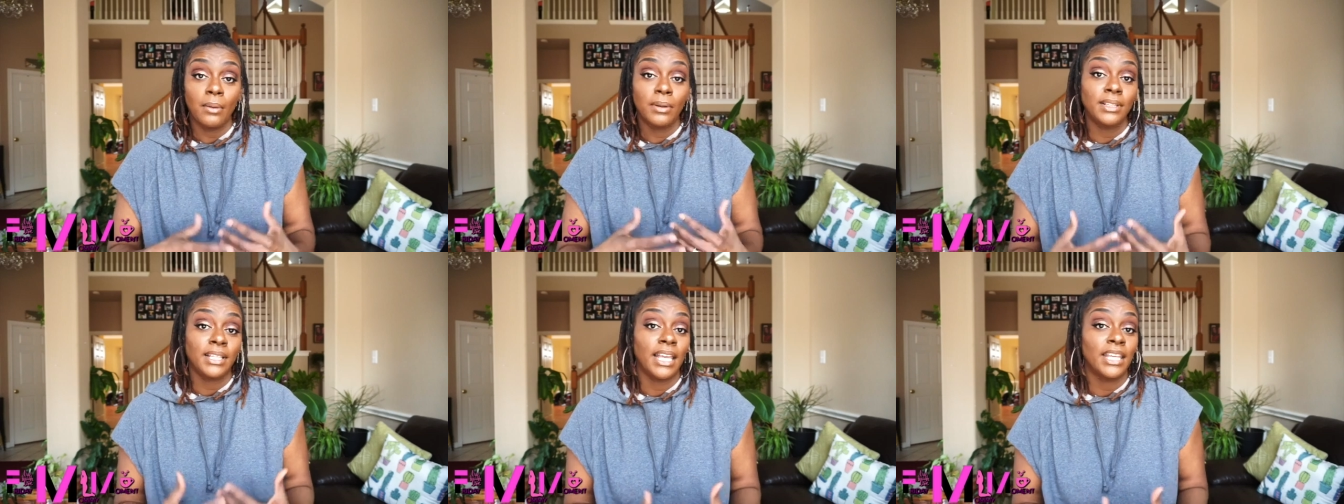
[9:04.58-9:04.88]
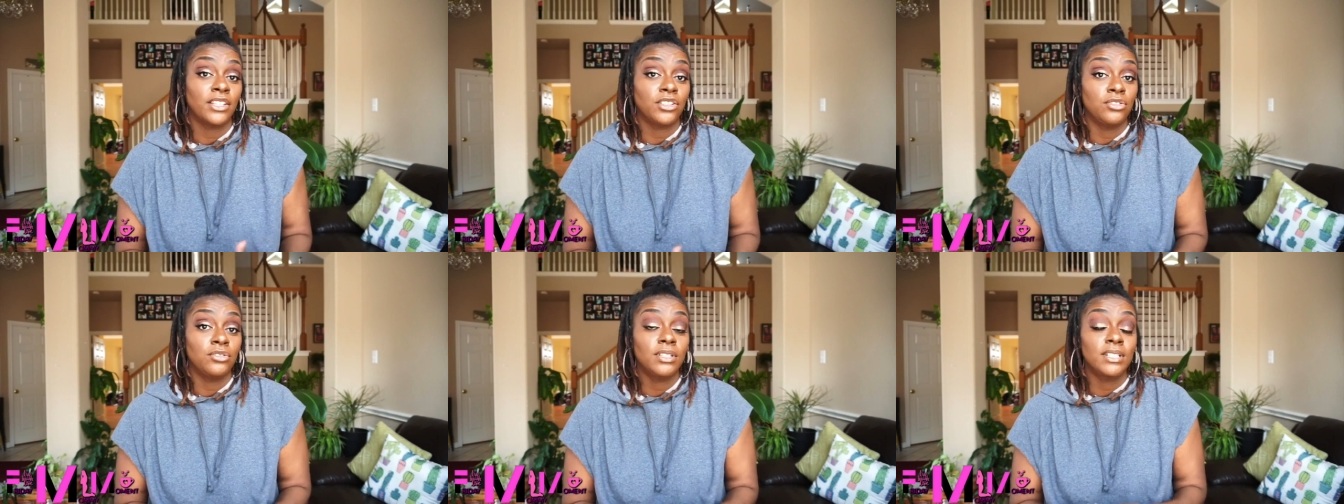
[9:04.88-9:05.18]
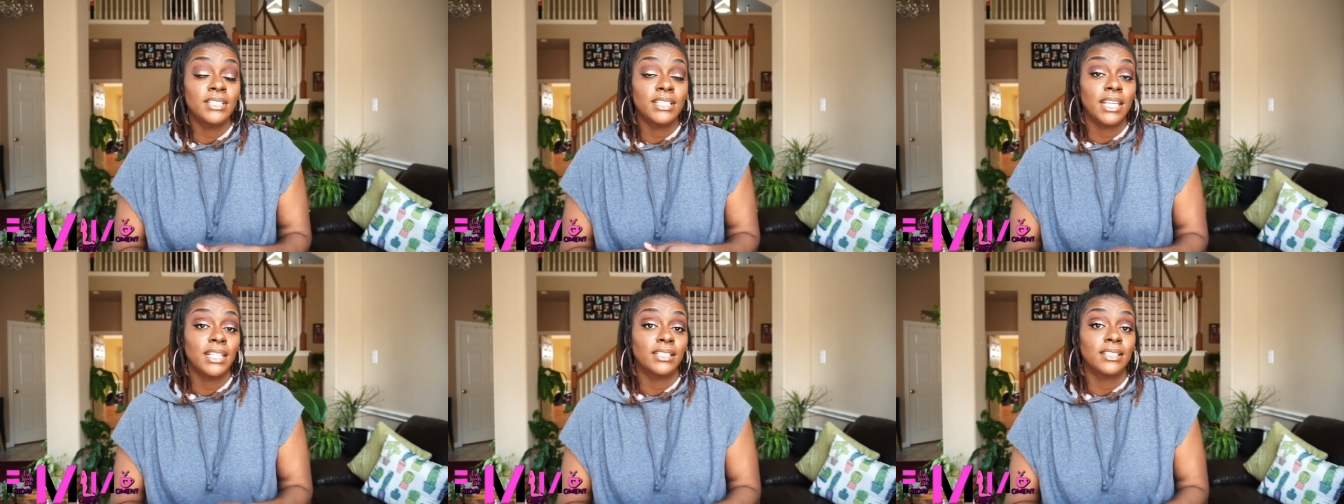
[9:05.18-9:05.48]
would like you to
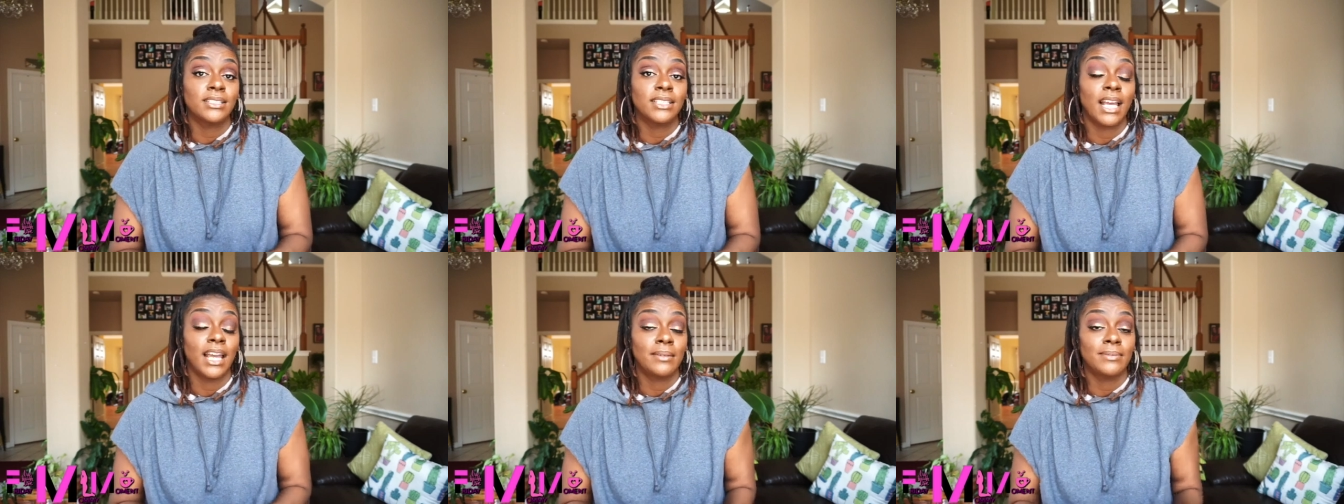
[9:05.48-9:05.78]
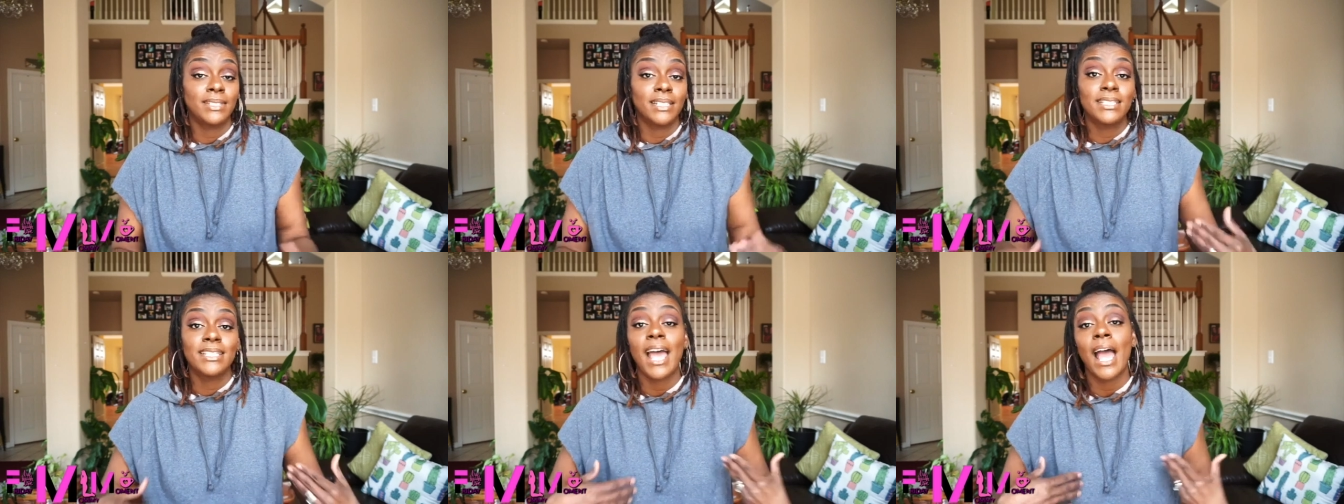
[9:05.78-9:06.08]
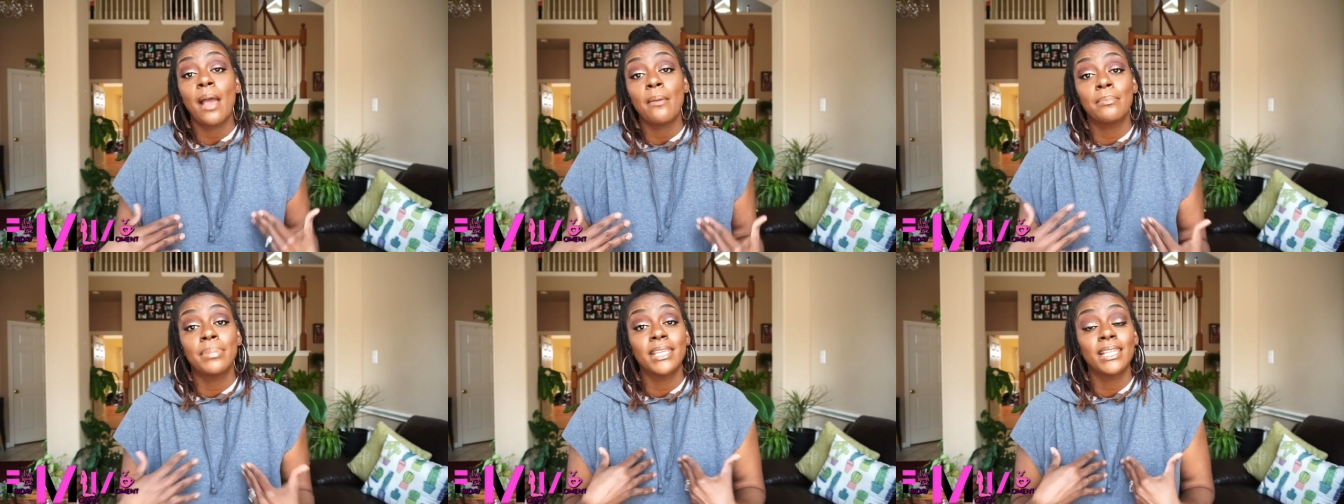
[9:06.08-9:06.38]
take the time to
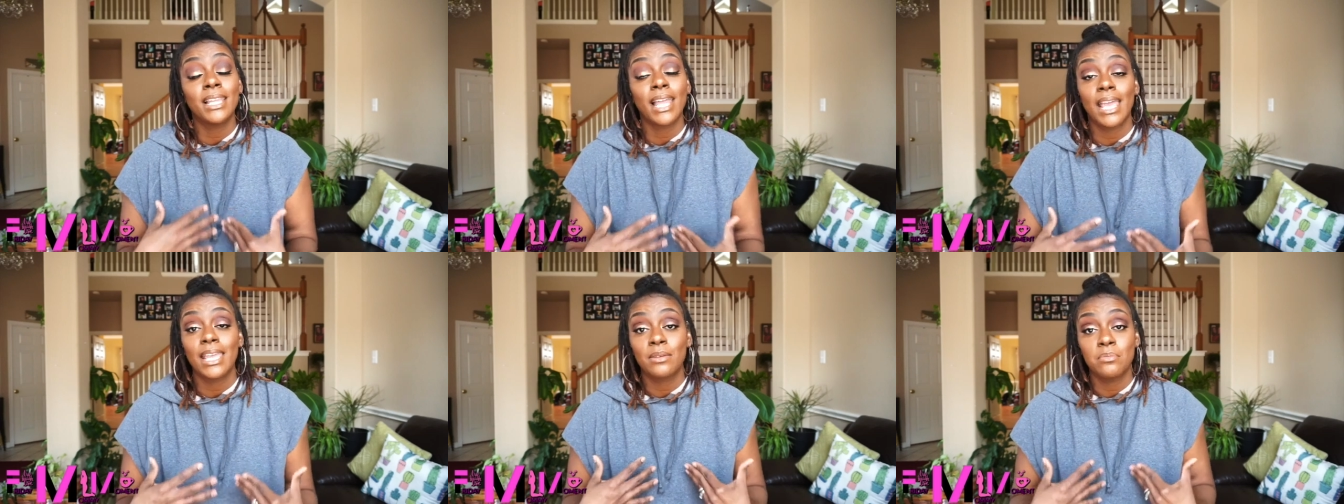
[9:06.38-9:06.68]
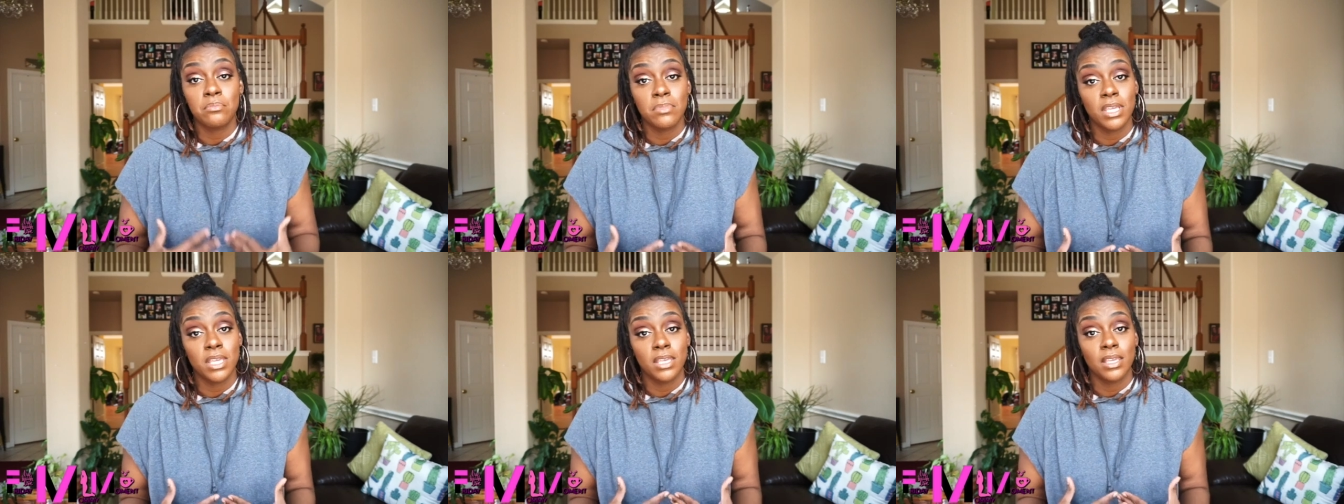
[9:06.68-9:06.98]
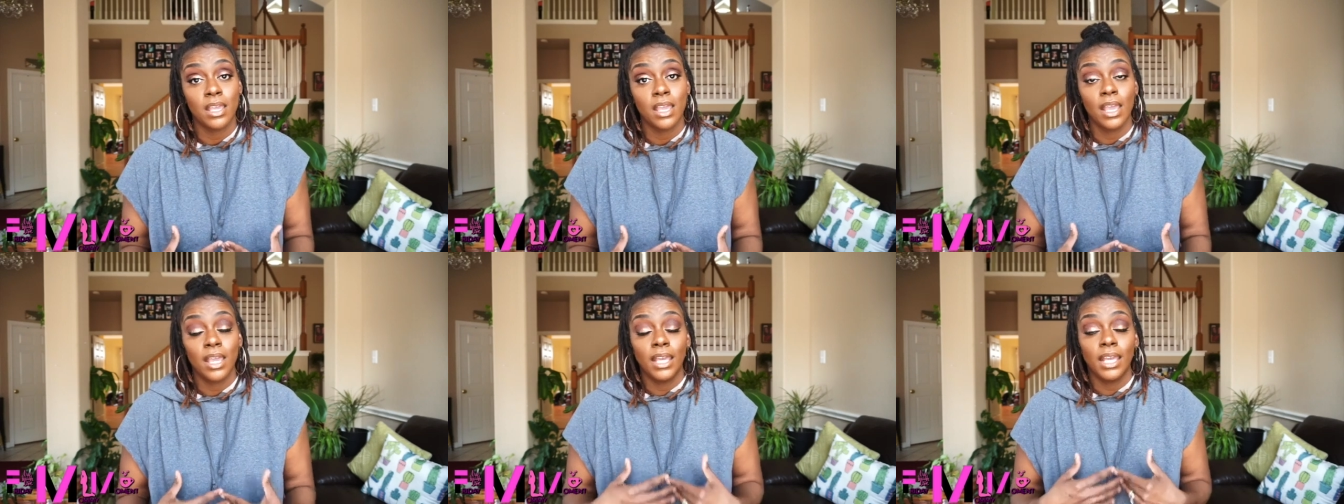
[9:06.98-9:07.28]
not be like
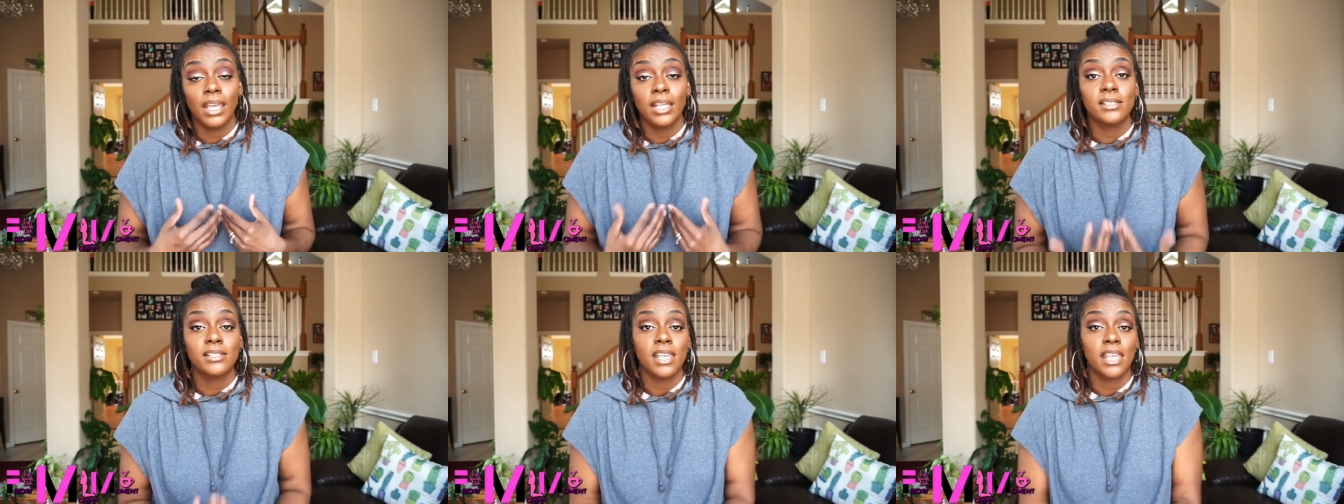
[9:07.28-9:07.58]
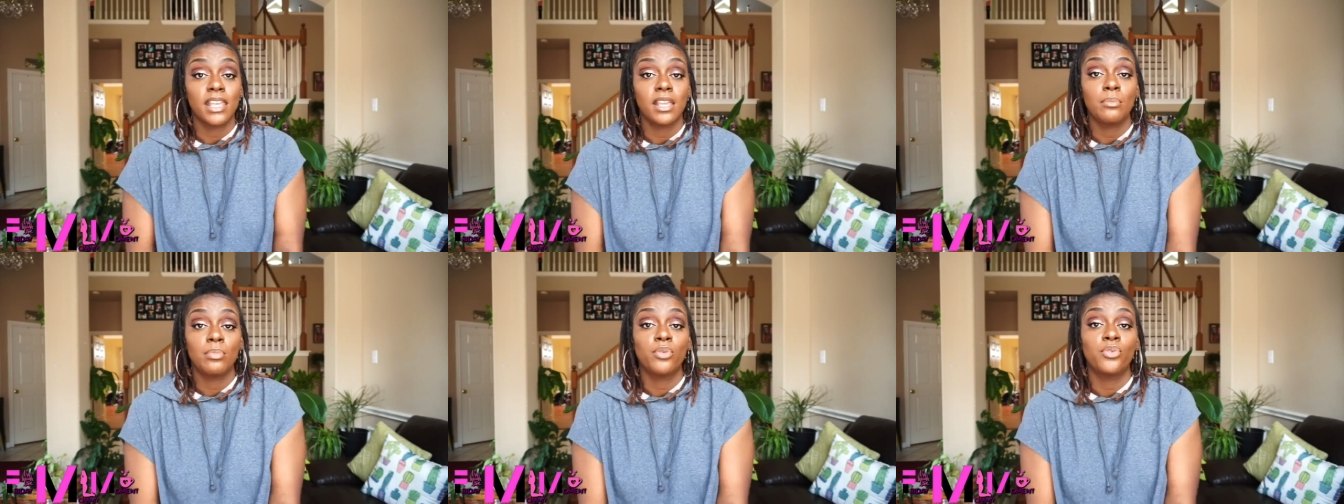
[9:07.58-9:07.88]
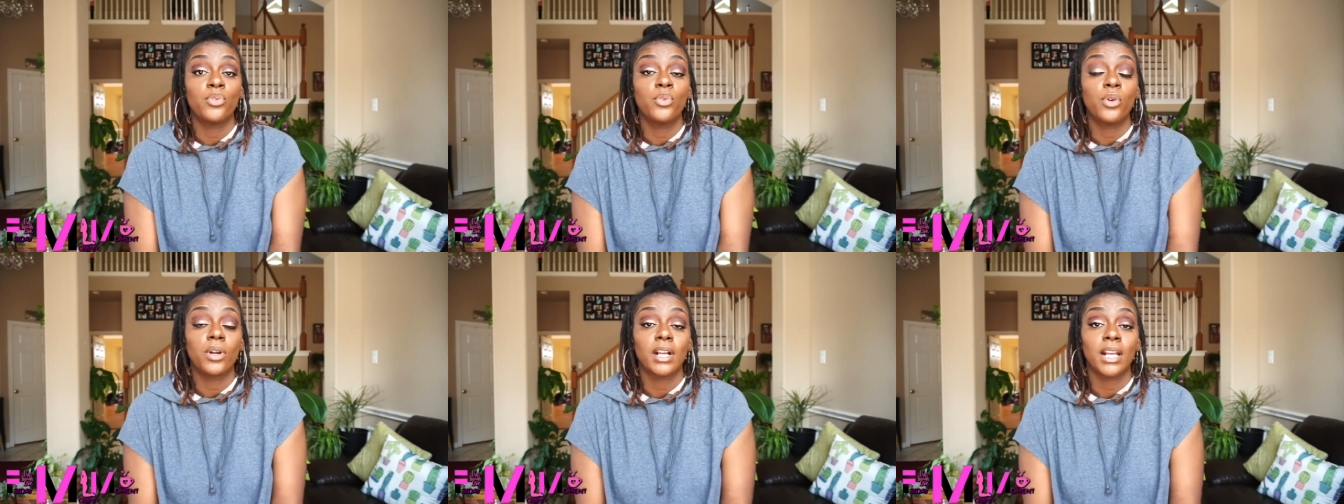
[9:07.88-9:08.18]
me and take it
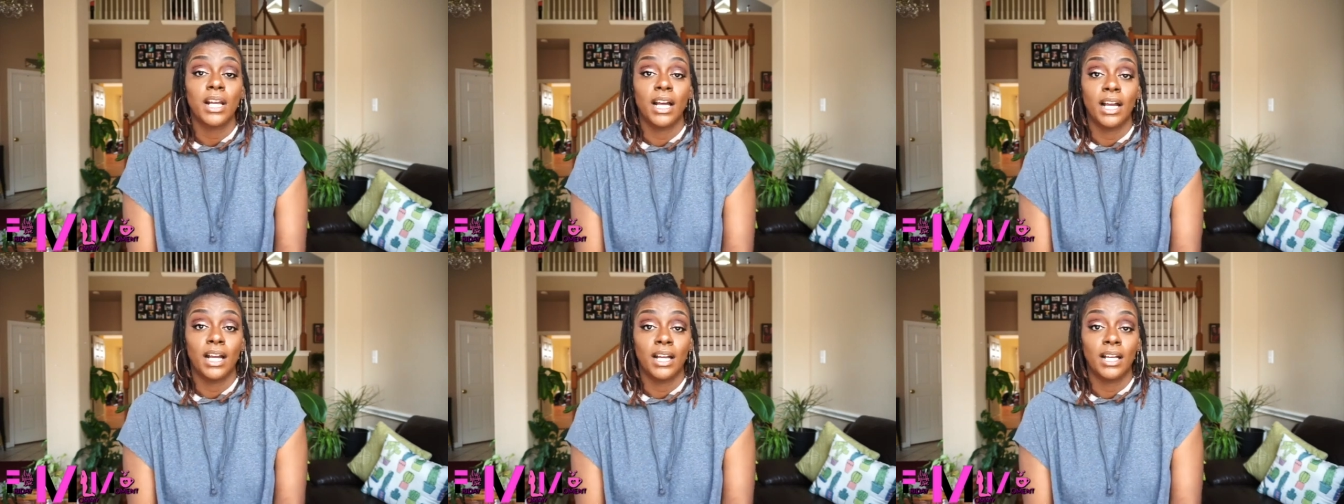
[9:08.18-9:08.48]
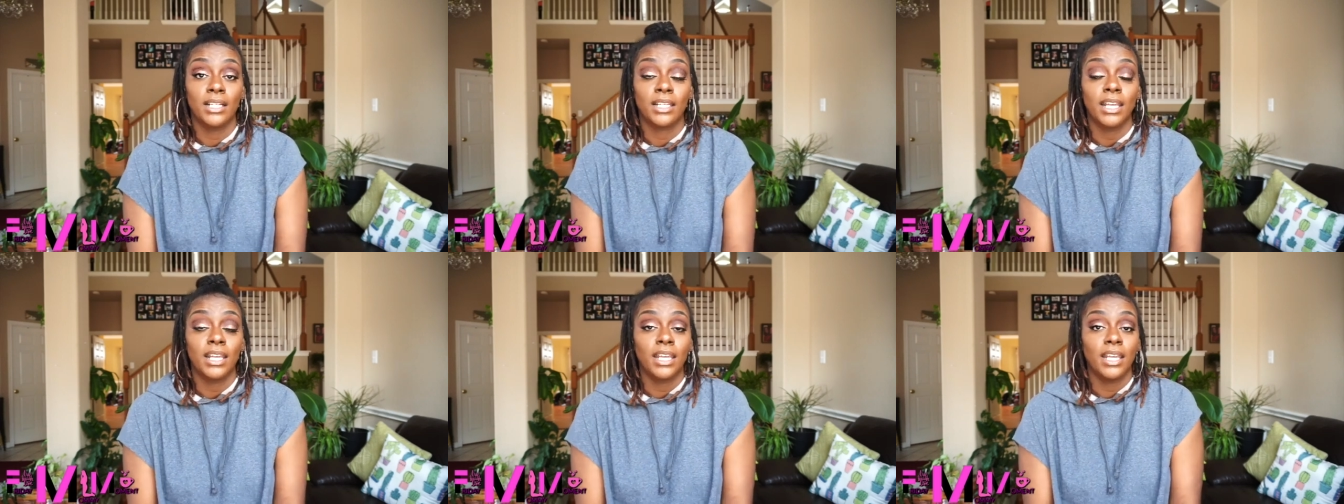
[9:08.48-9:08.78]
before God